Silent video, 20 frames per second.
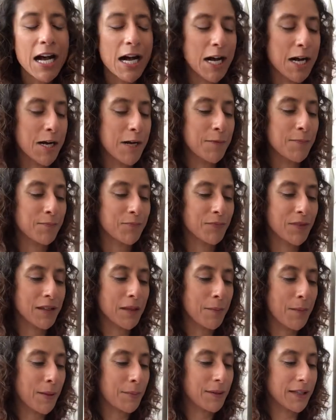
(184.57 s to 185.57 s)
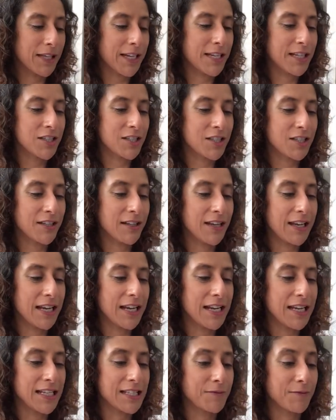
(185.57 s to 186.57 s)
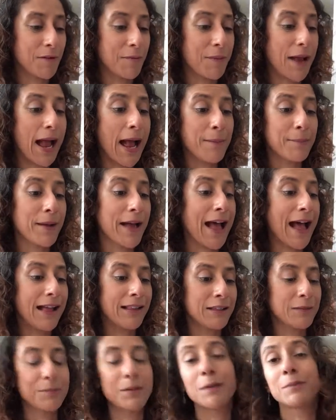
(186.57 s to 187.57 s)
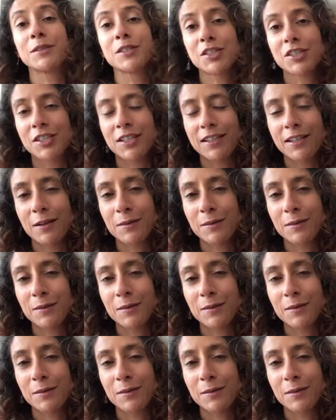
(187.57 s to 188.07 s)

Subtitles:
The publication is from Amber Allen Publishing.